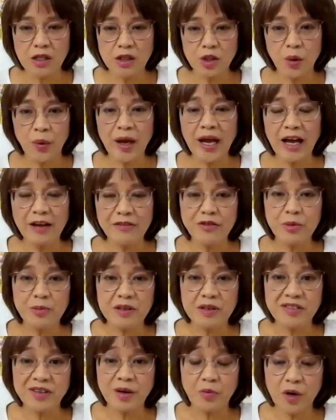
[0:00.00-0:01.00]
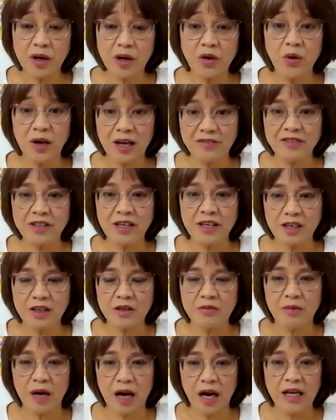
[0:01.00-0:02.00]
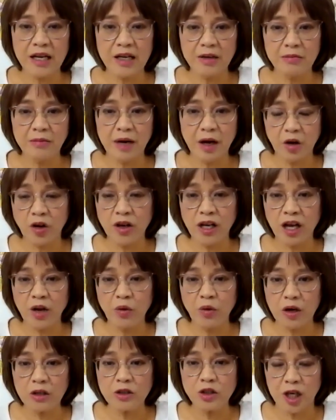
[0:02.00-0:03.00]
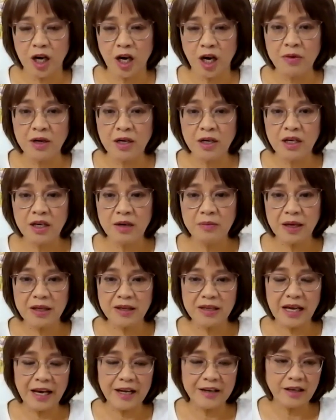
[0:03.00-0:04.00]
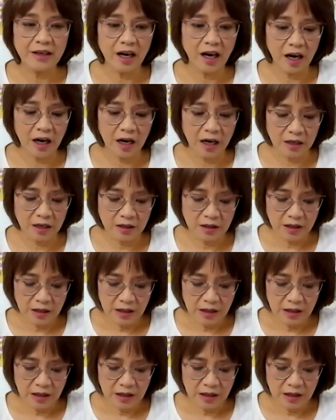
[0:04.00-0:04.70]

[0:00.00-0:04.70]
so we have to be someone who have taken my online workshop. But then uh